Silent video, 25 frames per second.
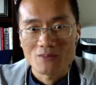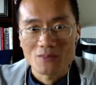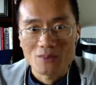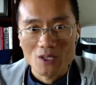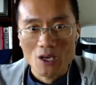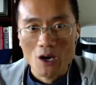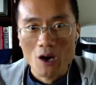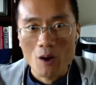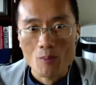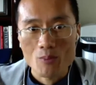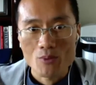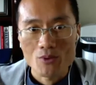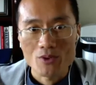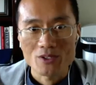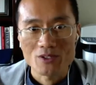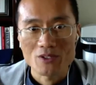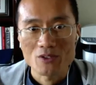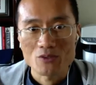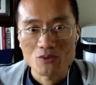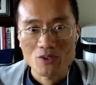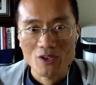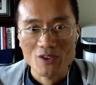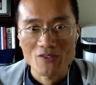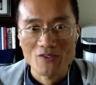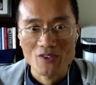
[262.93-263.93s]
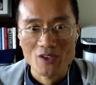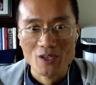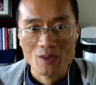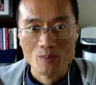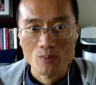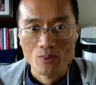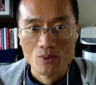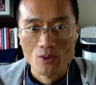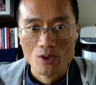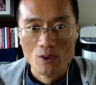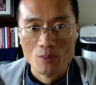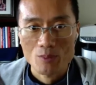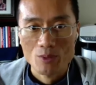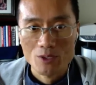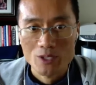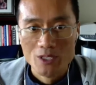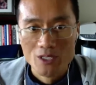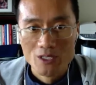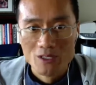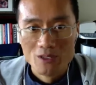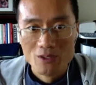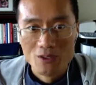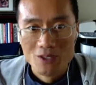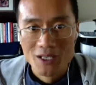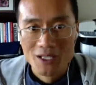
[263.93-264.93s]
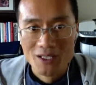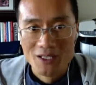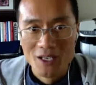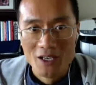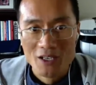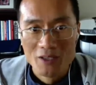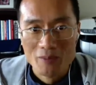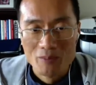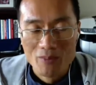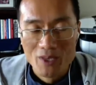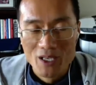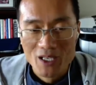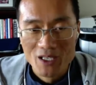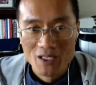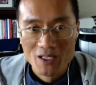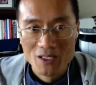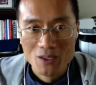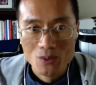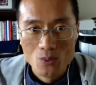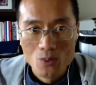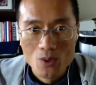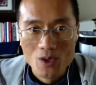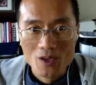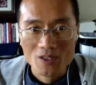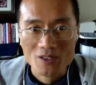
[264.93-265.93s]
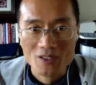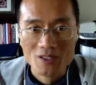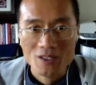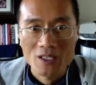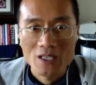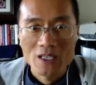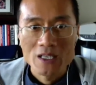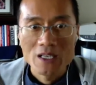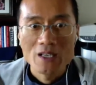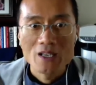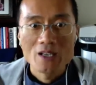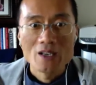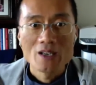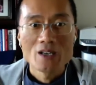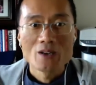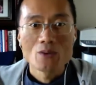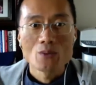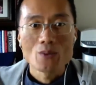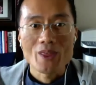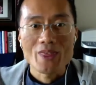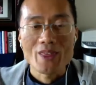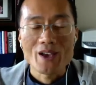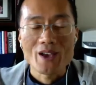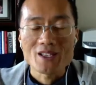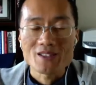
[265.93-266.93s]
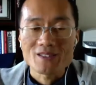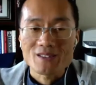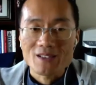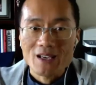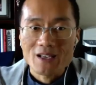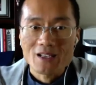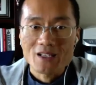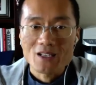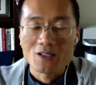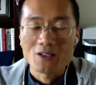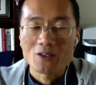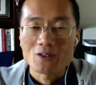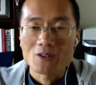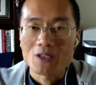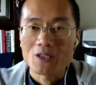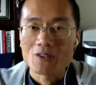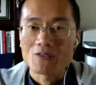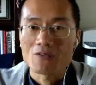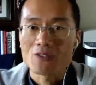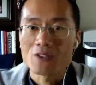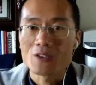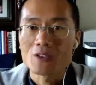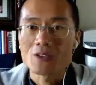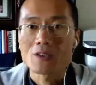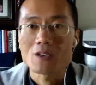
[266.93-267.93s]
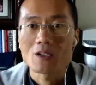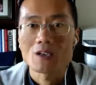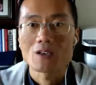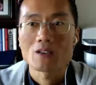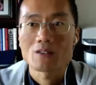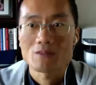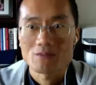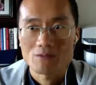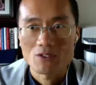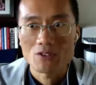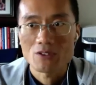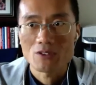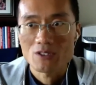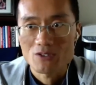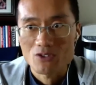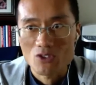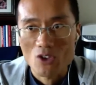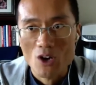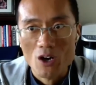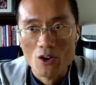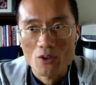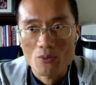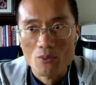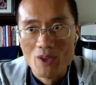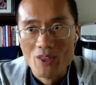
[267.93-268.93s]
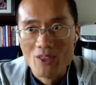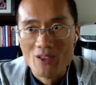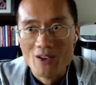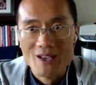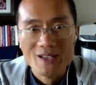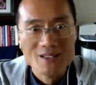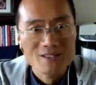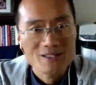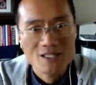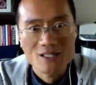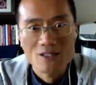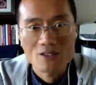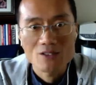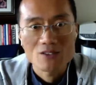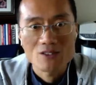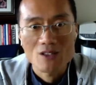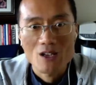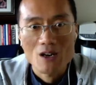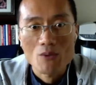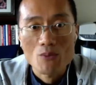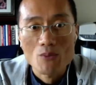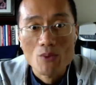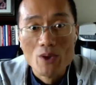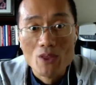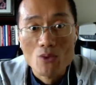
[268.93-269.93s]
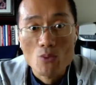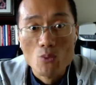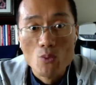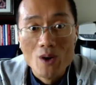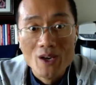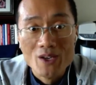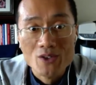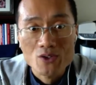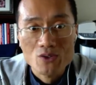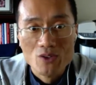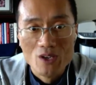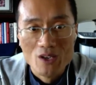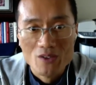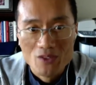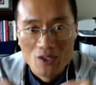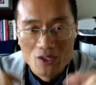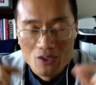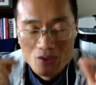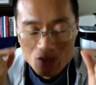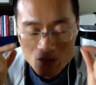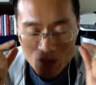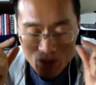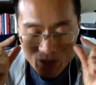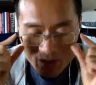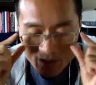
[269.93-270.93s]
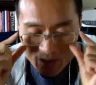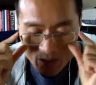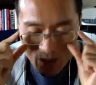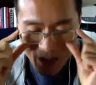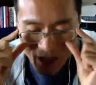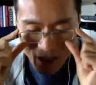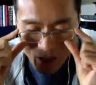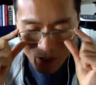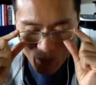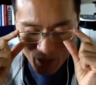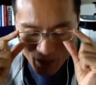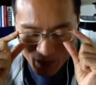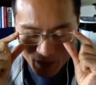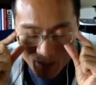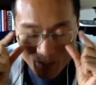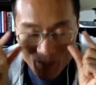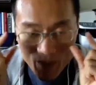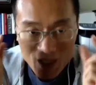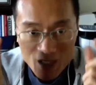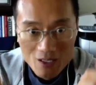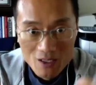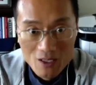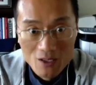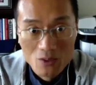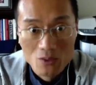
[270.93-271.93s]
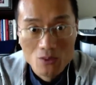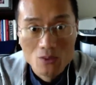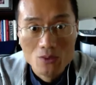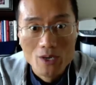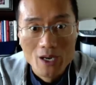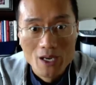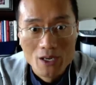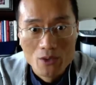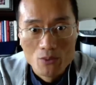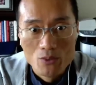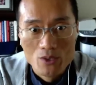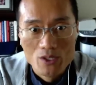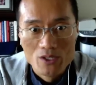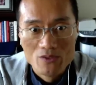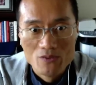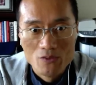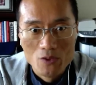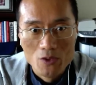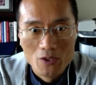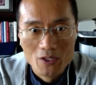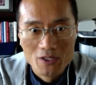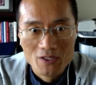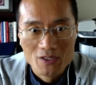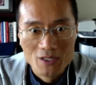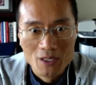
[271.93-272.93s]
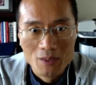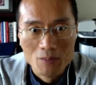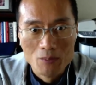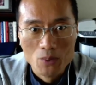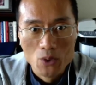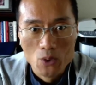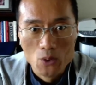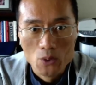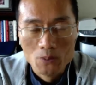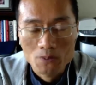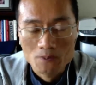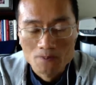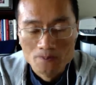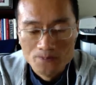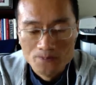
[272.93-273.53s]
operate the traffic properly, you cannot make it work. With that said, if you let's say you start with one traffic source. We're going to pick Google Adwords, for example.